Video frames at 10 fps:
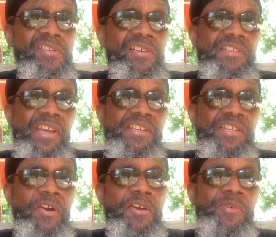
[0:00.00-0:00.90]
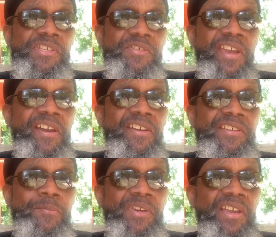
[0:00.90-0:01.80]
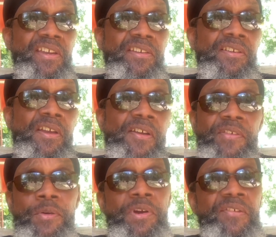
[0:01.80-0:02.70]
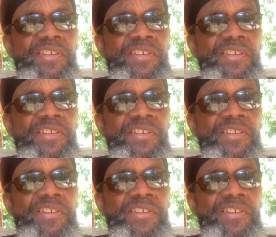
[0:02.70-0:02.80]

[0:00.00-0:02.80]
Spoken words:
it's nice talking with you guys. I'm glad for whoever